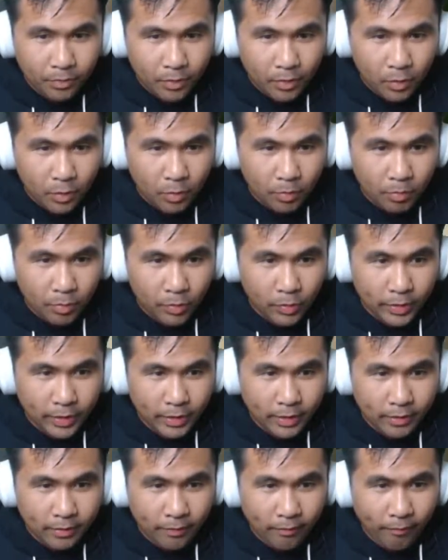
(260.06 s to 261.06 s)
Oh boy.
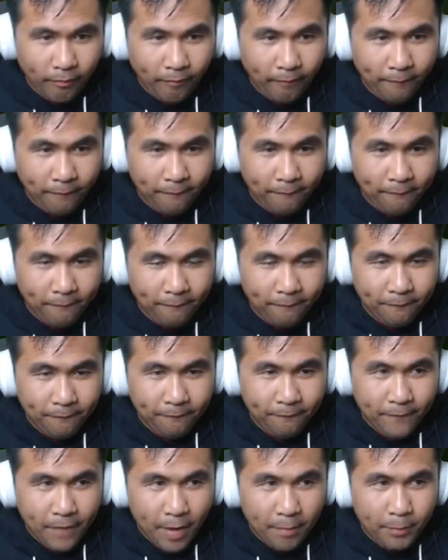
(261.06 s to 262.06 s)

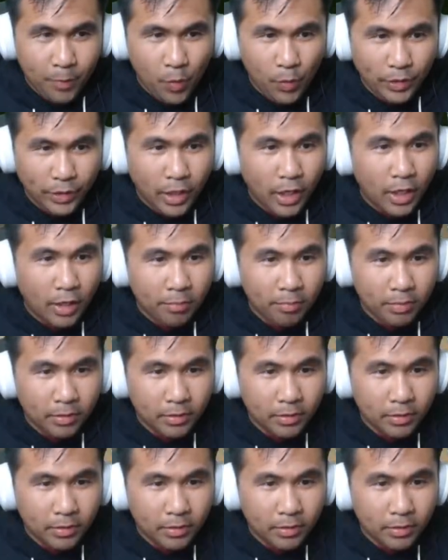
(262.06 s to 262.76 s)
I'm going up?